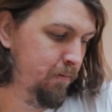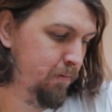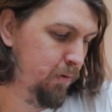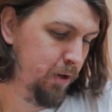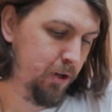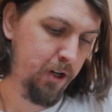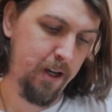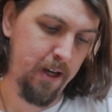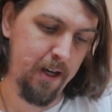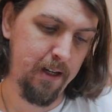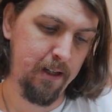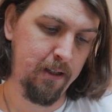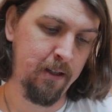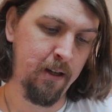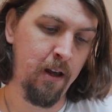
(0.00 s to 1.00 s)
which
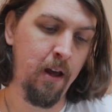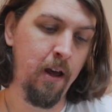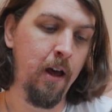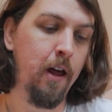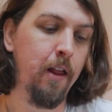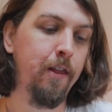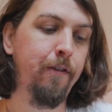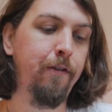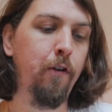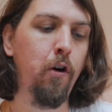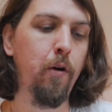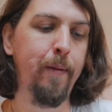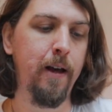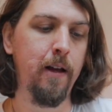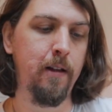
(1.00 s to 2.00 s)
is the
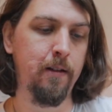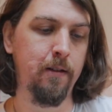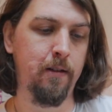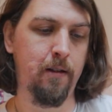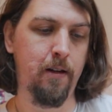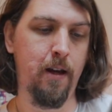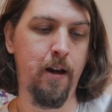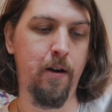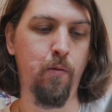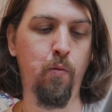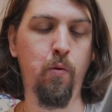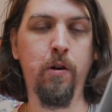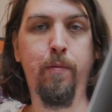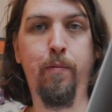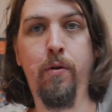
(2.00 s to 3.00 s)
Four Bells in
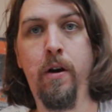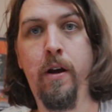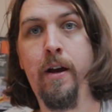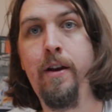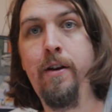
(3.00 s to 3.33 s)
Woodborough,